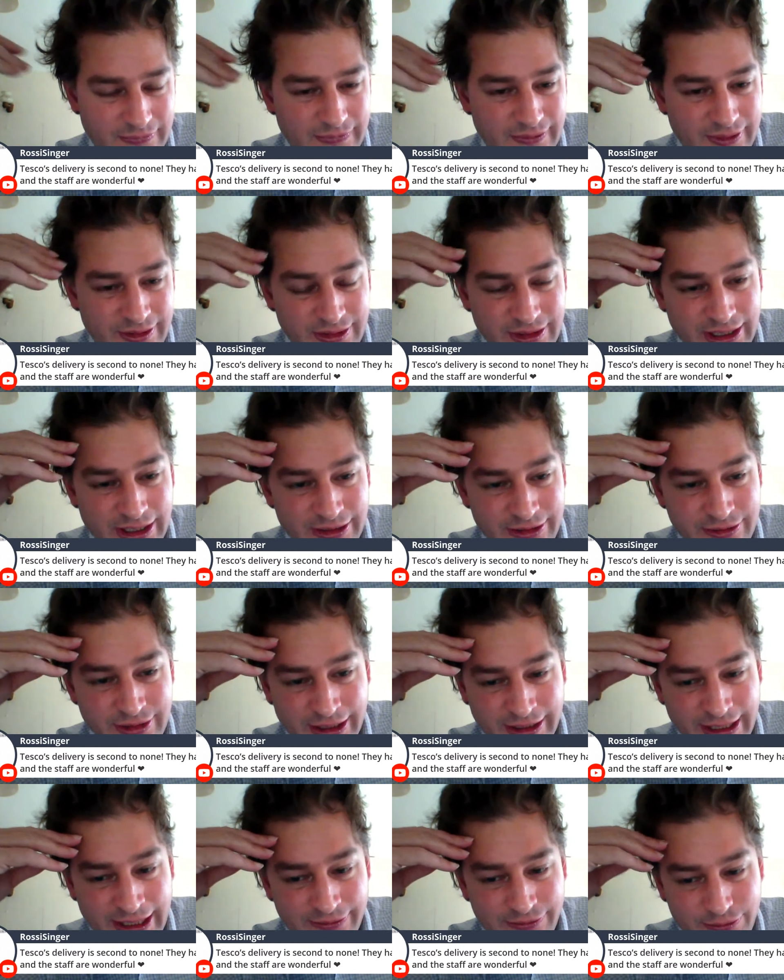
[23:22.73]
you know, you
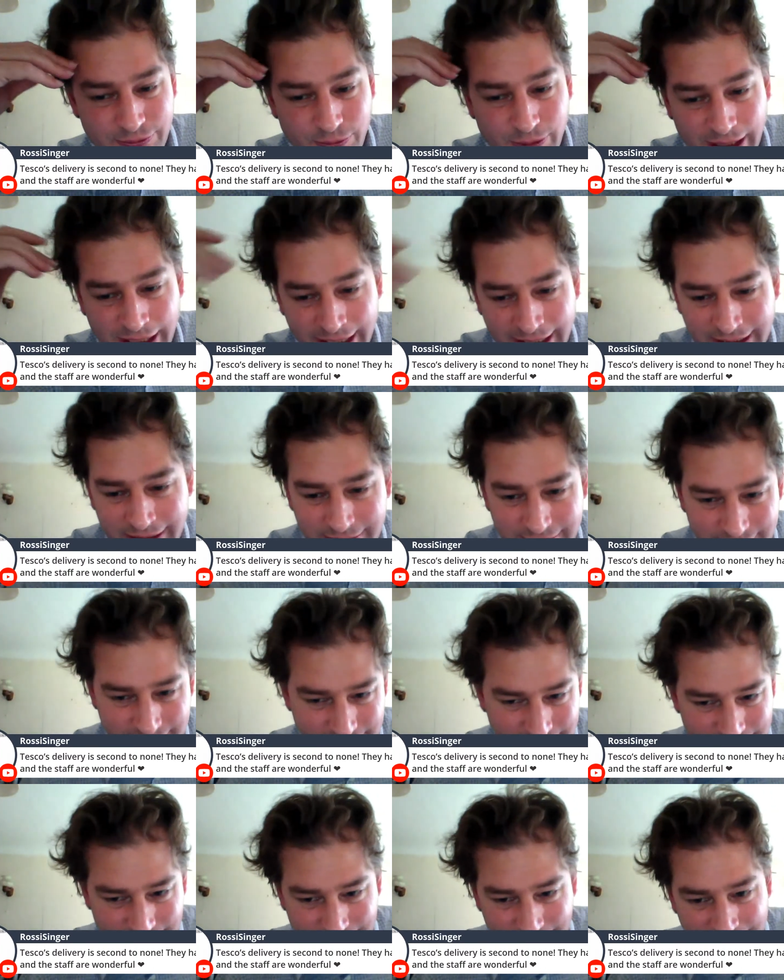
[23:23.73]
don't have to wait
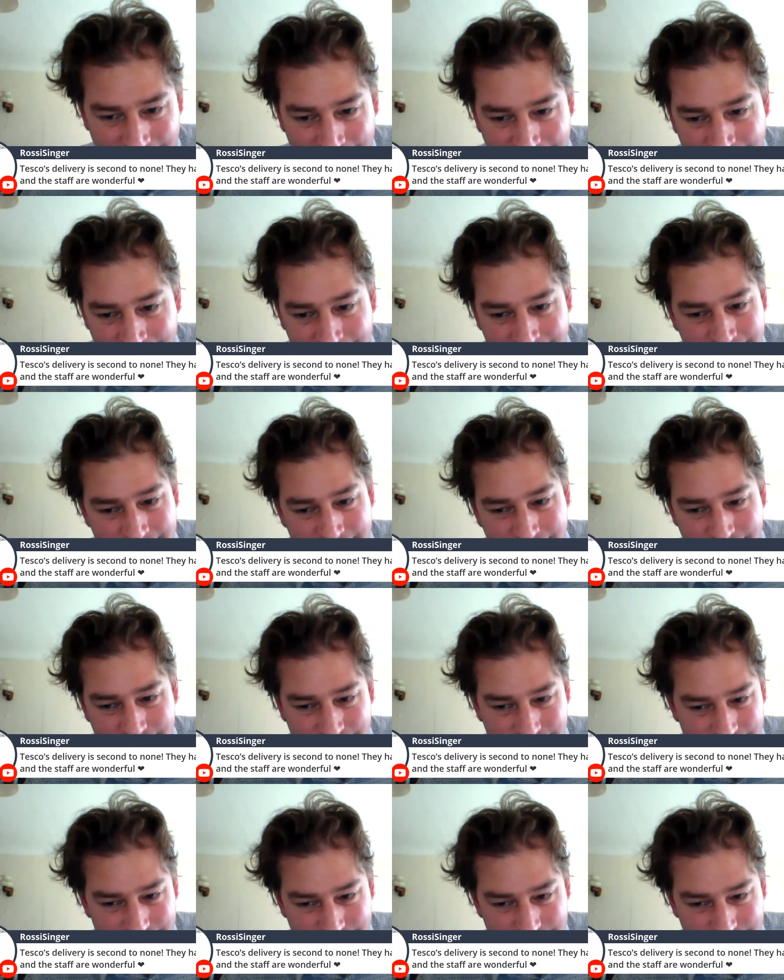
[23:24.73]
to get in.